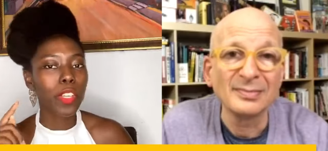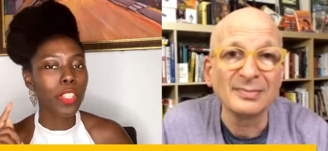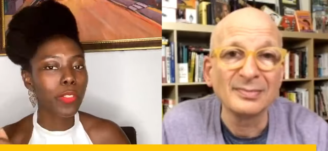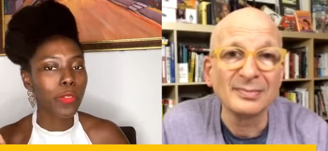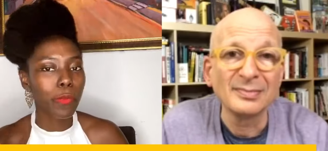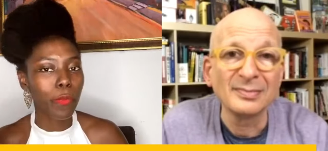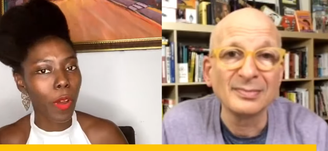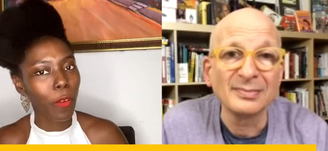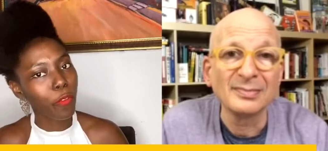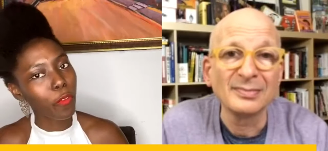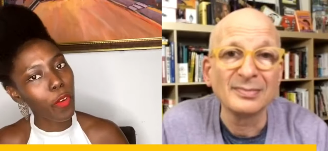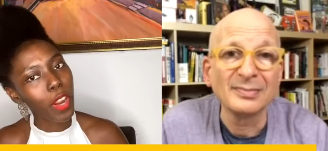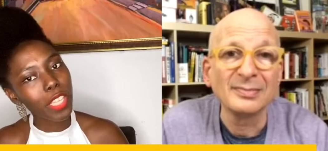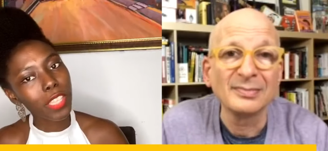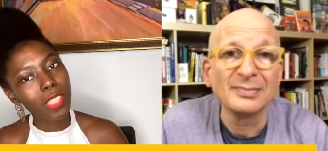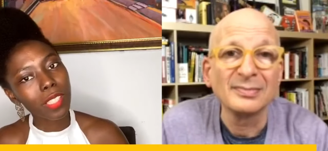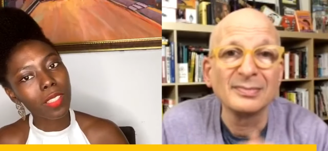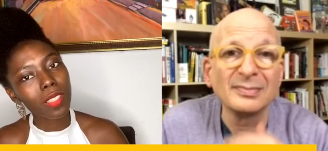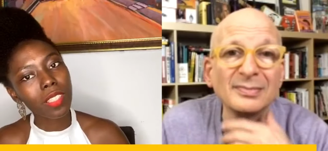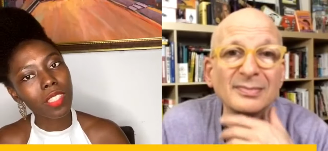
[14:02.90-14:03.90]
Speaker 1: afraid to
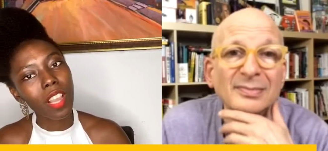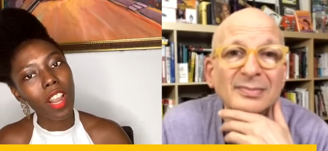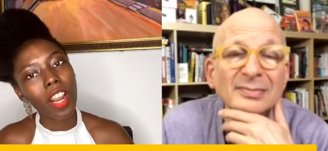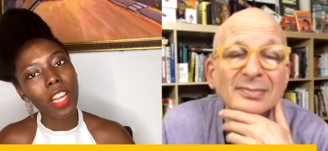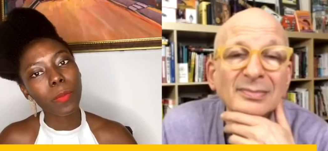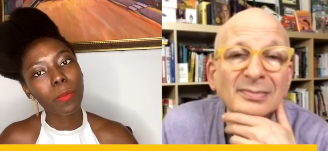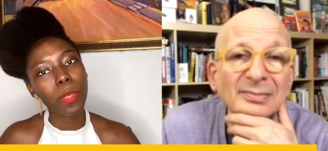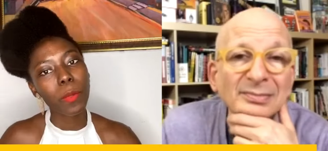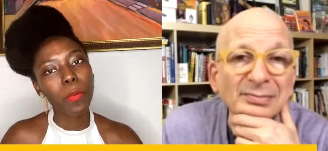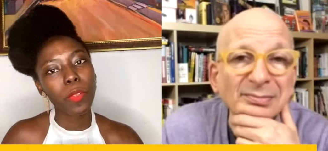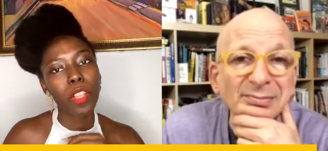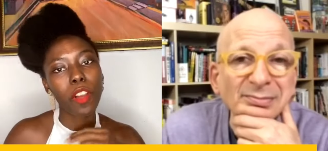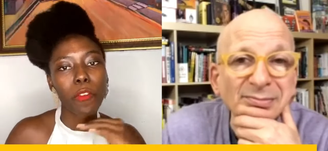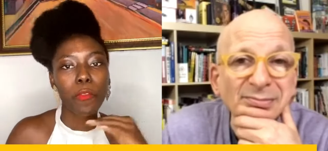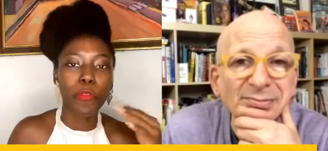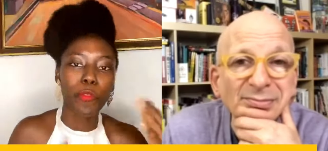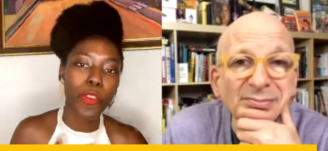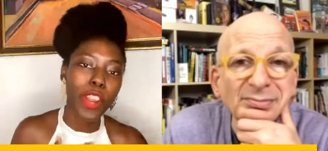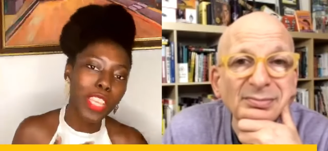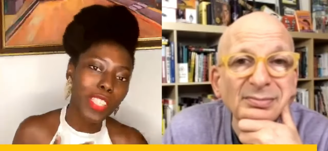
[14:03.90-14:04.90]
start. People are
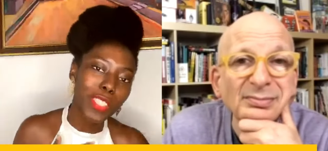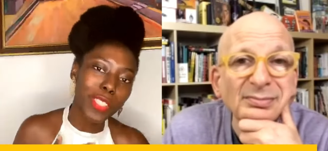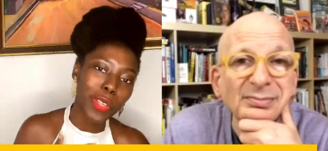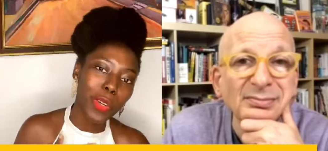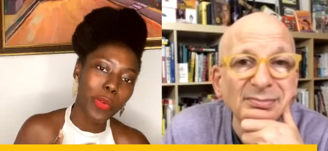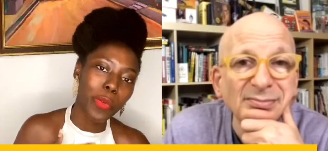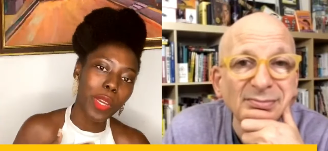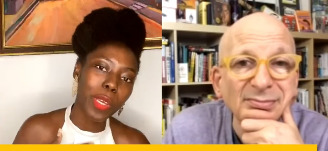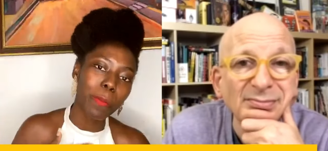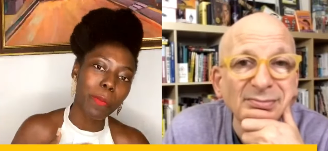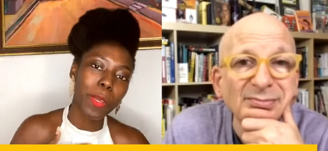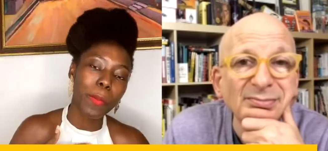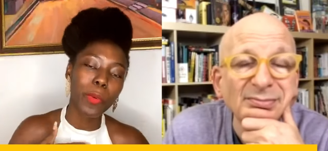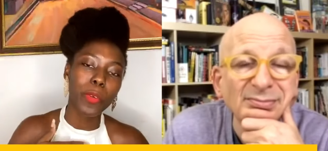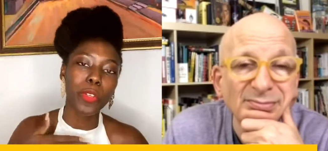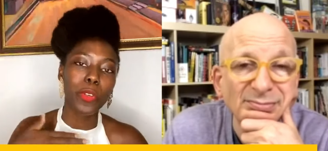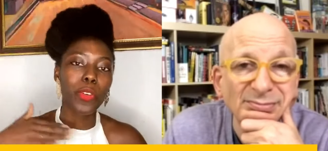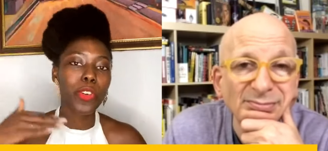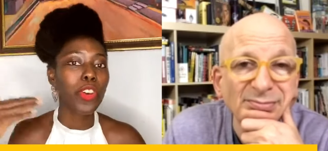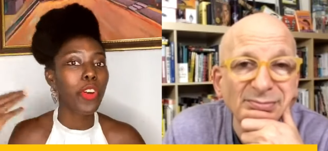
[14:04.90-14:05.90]
afraid to quit. People
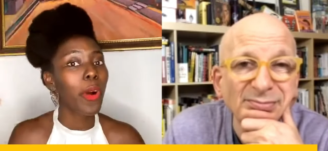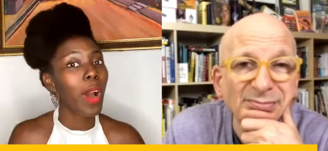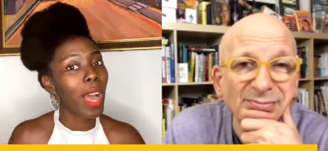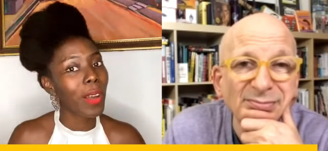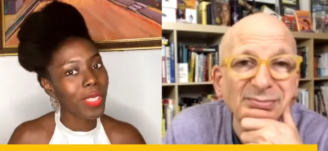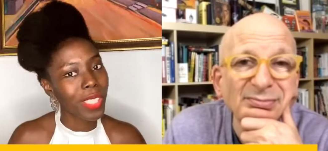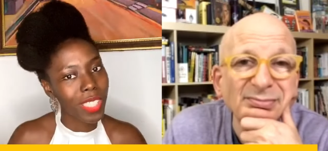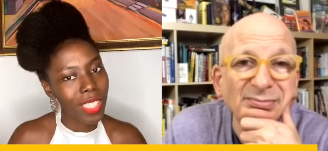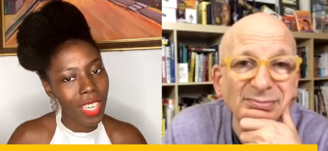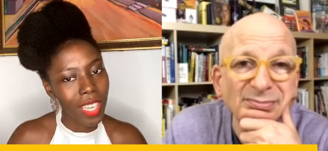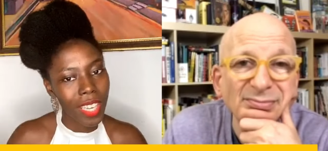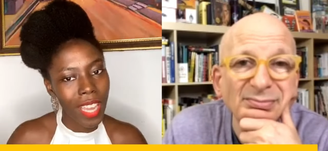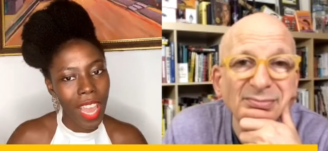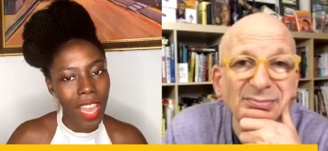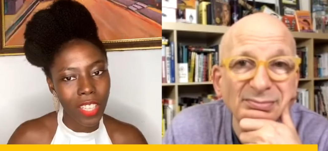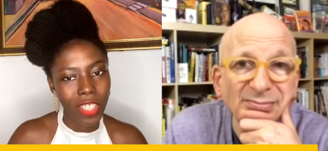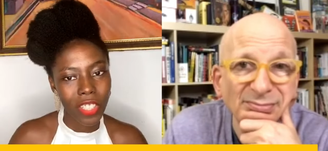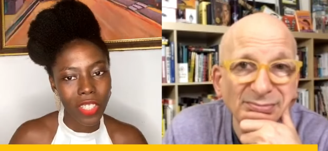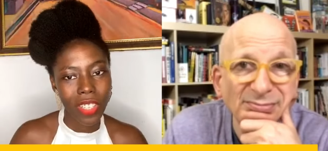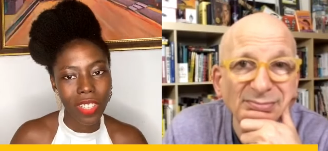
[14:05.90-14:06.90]
don't know how to take
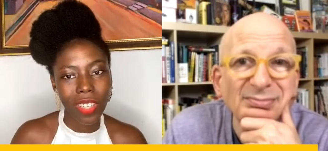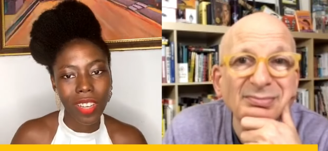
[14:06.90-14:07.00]
action.